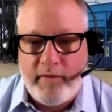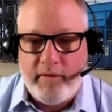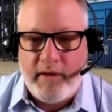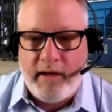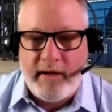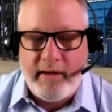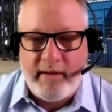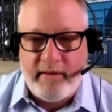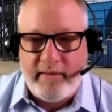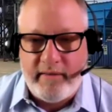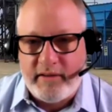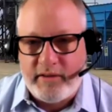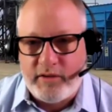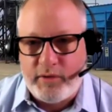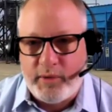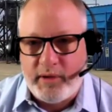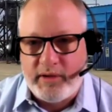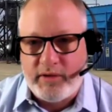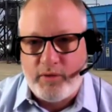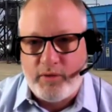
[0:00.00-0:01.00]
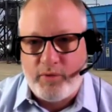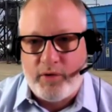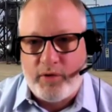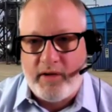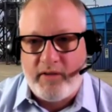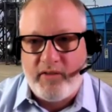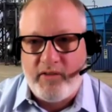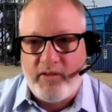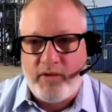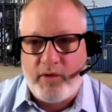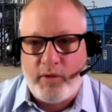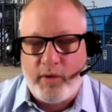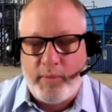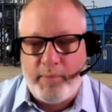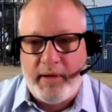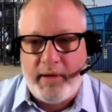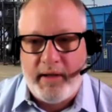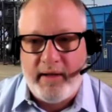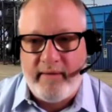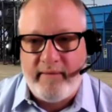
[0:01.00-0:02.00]
The ideal situation for us is to
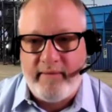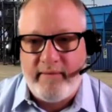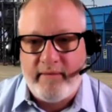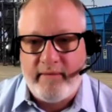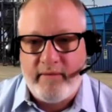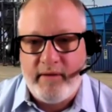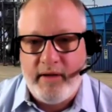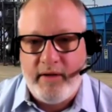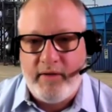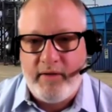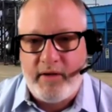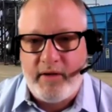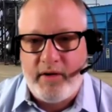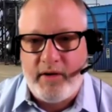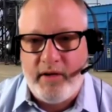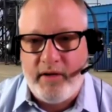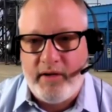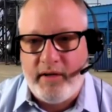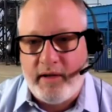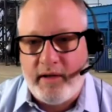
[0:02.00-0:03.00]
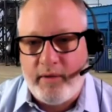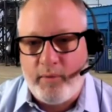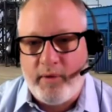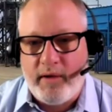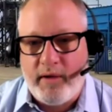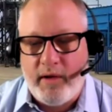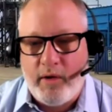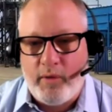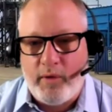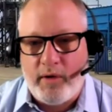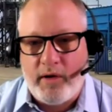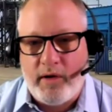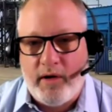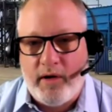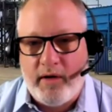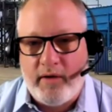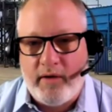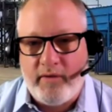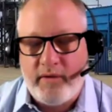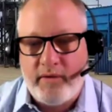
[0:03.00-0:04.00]
replace the current debt with lower
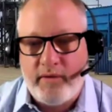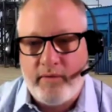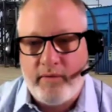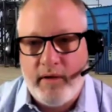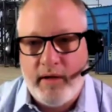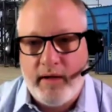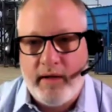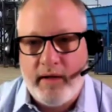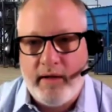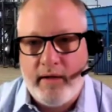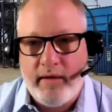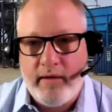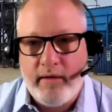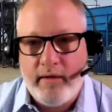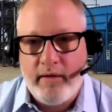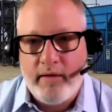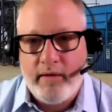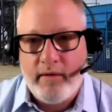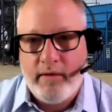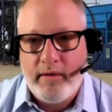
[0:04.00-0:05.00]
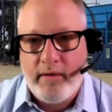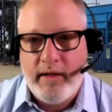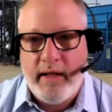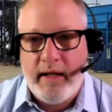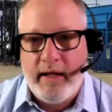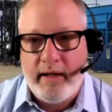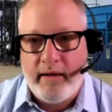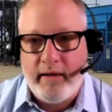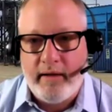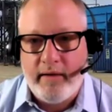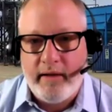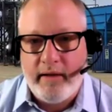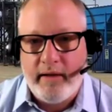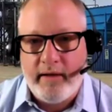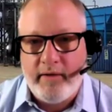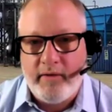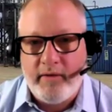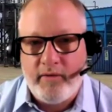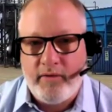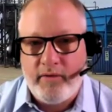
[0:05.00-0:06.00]
cost debt
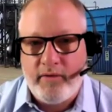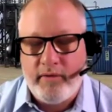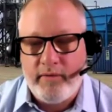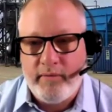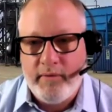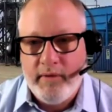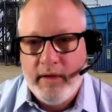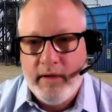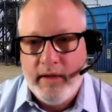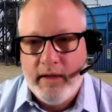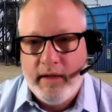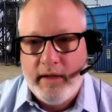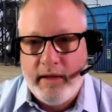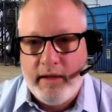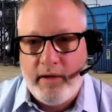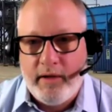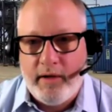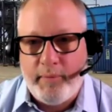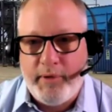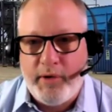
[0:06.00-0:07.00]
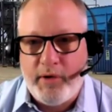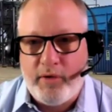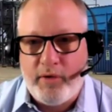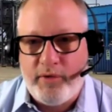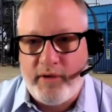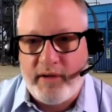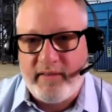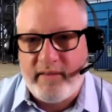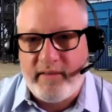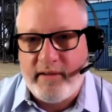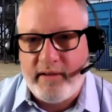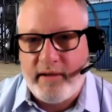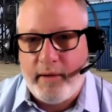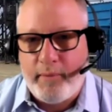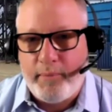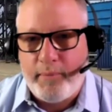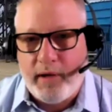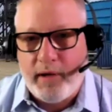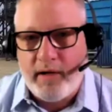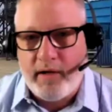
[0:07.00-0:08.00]
that is a pure fixed
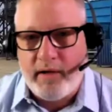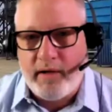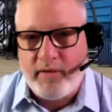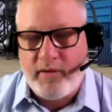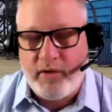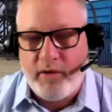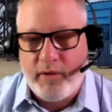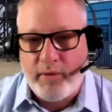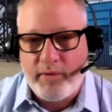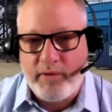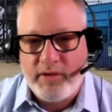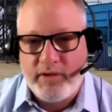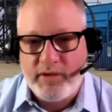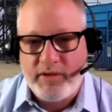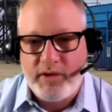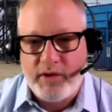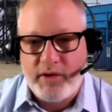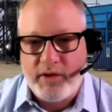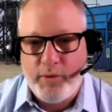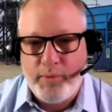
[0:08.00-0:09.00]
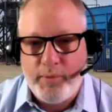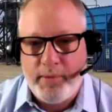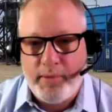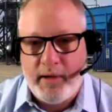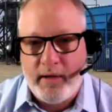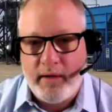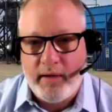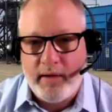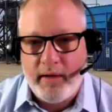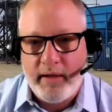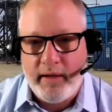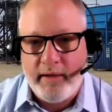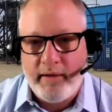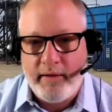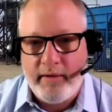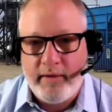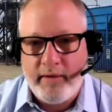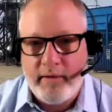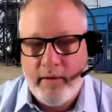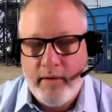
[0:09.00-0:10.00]
income product. So just a coupon
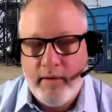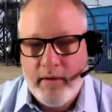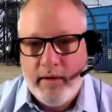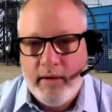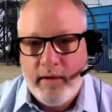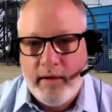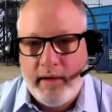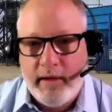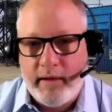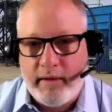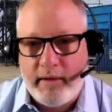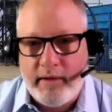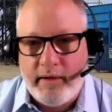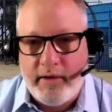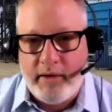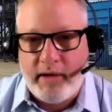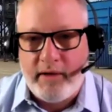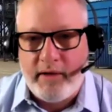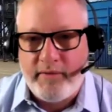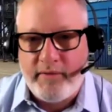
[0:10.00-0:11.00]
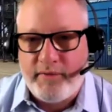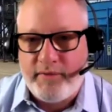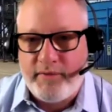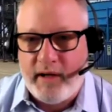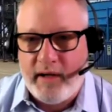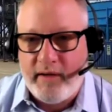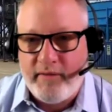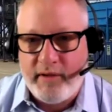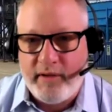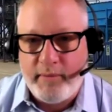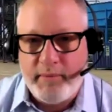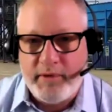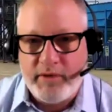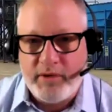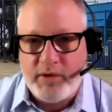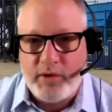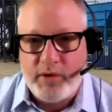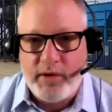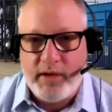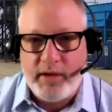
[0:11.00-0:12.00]
and kind of a 5-year
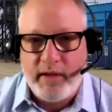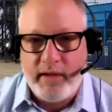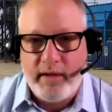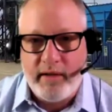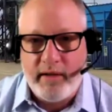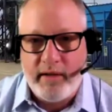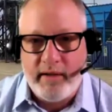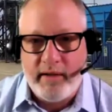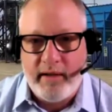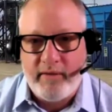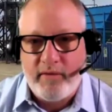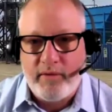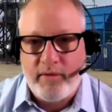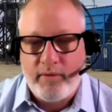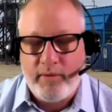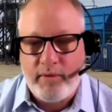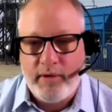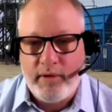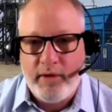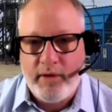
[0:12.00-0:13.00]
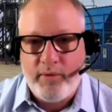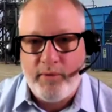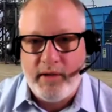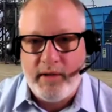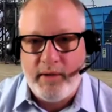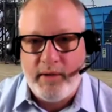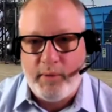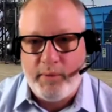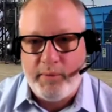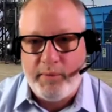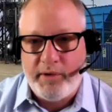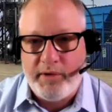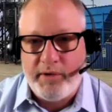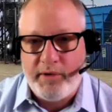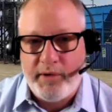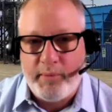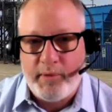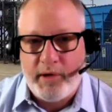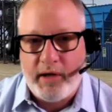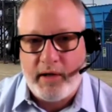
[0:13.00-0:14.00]
maturity, and that's really what we're
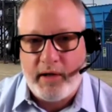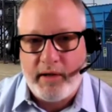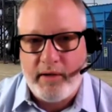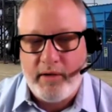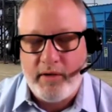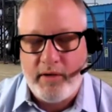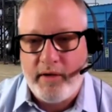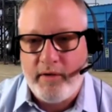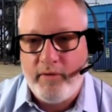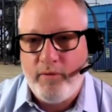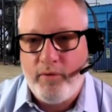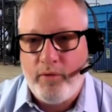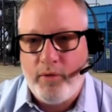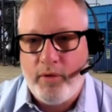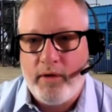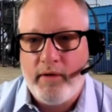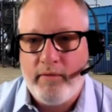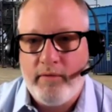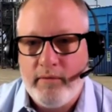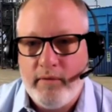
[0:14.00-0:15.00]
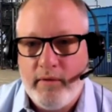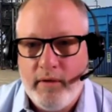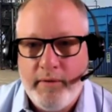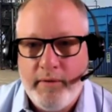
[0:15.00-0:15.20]
in the market looking for.